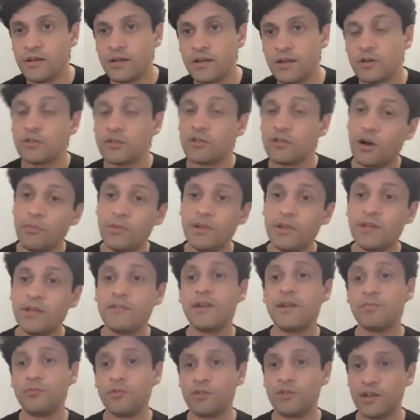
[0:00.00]
Because normally
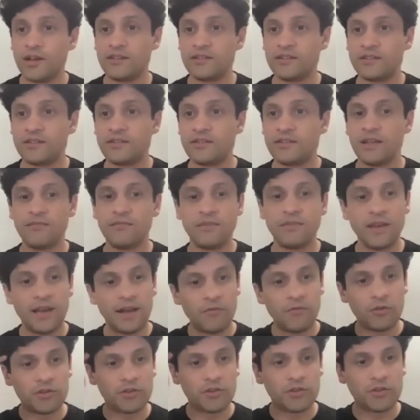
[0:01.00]
we're hypnotized and we
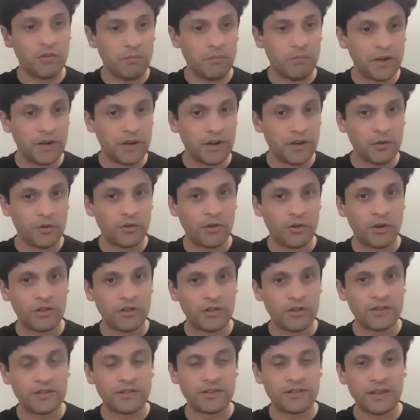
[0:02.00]
have what's called mirror
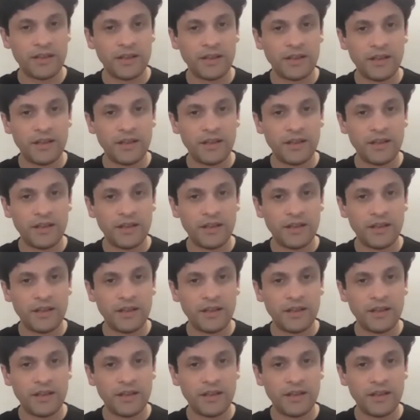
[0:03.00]
neurons.